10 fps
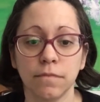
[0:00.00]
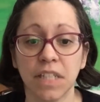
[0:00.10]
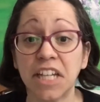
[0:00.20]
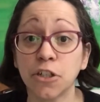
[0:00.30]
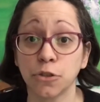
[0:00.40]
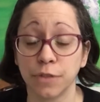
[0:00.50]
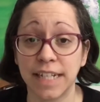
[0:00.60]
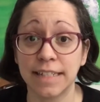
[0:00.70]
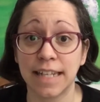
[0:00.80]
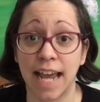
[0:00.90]

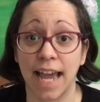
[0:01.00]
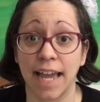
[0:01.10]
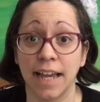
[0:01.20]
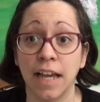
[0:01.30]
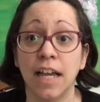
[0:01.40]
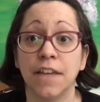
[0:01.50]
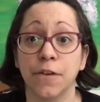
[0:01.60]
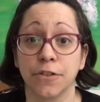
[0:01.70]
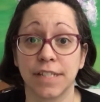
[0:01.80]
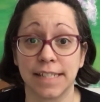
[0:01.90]
including today,
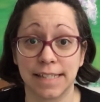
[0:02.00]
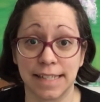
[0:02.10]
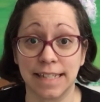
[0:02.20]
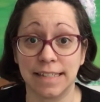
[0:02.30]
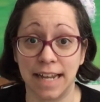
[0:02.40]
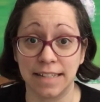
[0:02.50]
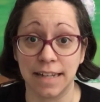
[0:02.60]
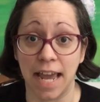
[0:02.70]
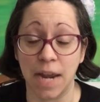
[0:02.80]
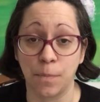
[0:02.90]
there's 6 days in
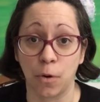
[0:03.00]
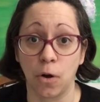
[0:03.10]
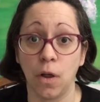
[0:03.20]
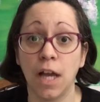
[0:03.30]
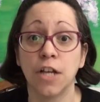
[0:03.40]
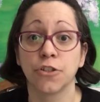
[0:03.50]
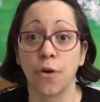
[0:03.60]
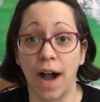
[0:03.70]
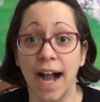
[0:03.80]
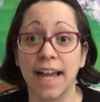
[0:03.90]
April. So
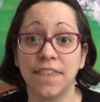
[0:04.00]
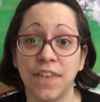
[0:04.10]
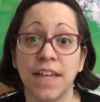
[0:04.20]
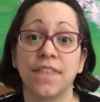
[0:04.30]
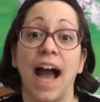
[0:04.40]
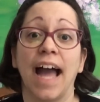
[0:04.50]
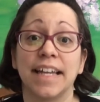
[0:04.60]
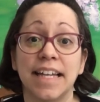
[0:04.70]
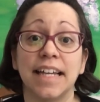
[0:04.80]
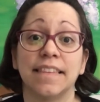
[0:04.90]
I think that
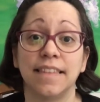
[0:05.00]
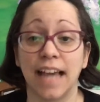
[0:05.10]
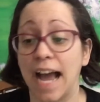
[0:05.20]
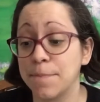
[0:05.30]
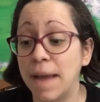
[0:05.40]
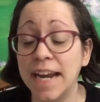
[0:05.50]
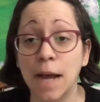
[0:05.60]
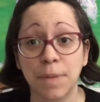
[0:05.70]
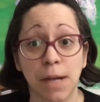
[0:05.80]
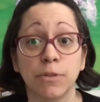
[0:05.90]
I may
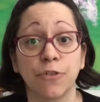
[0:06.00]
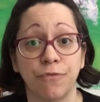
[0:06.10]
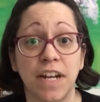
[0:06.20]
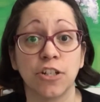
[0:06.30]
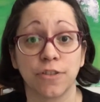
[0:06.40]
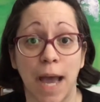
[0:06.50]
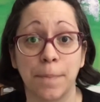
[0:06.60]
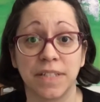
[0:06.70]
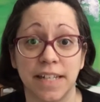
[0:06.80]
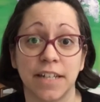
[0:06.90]
not be able to finish that
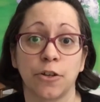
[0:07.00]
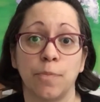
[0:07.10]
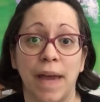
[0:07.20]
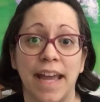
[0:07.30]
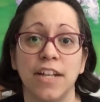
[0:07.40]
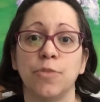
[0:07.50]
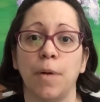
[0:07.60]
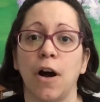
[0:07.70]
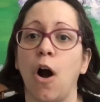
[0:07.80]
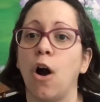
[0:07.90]
particular page,
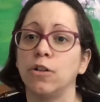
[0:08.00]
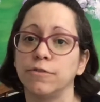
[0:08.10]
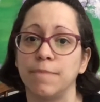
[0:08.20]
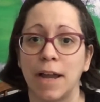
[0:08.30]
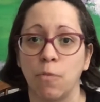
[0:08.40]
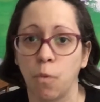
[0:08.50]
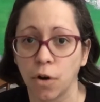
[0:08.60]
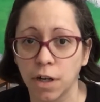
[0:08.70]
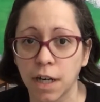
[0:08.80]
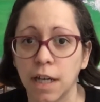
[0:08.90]
but all of my
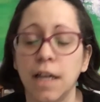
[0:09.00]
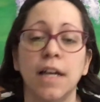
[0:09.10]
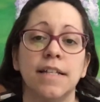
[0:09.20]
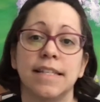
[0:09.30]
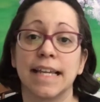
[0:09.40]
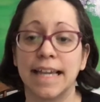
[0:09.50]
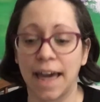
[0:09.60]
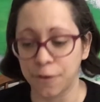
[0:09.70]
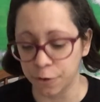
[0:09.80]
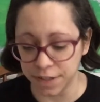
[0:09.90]
work
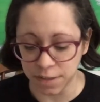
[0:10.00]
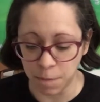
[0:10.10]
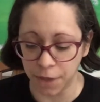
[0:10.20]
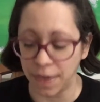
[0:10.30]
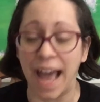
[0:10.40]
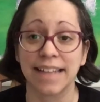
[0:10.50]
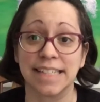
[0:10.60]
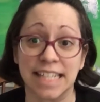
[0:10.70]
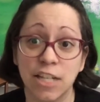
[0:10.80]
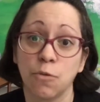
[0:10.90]
together this month has
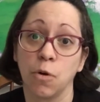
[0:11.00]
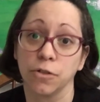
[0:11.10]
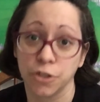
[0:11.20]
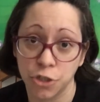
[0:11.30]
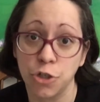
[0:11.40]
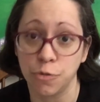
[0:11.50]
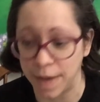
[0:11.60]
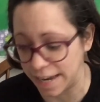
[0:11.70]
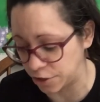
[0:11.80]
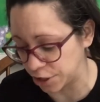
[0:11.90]
equaled 2
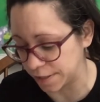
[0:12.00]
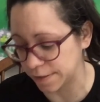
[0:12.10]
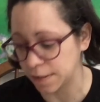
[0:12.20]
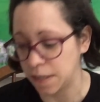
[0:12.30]
pages.